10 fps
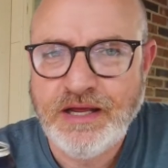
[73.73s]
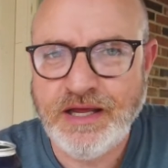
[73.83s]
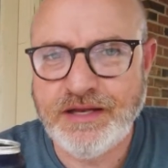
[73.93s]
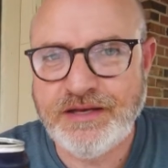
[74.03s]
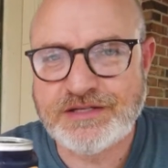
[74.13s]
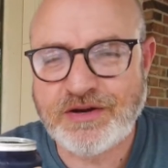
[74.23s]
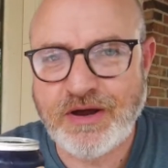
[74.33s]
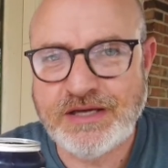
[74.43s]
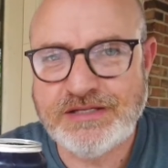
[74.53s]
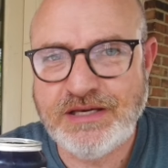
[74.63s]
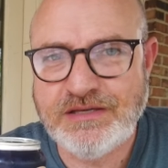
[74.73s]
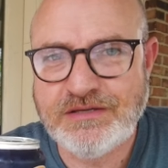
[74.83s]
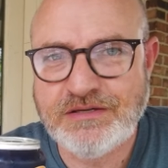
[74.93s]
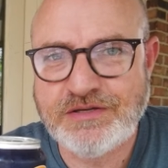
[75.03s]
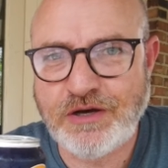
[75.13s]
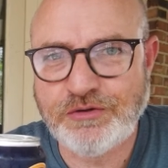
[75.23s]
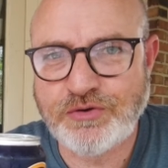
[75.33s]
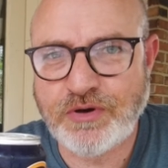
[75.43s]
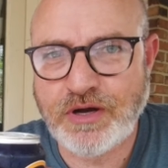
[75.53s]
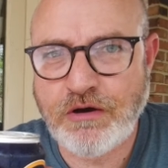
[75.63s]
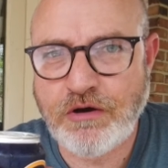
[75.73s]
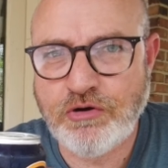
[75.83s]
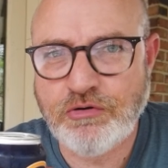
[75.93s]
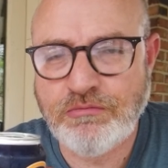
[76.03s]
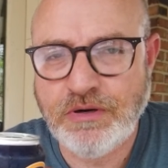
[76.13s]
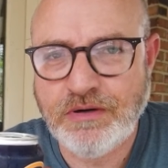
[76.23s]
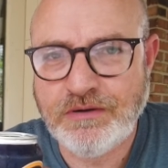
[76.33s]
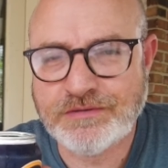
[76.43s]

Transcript: in these crazy shelter at home,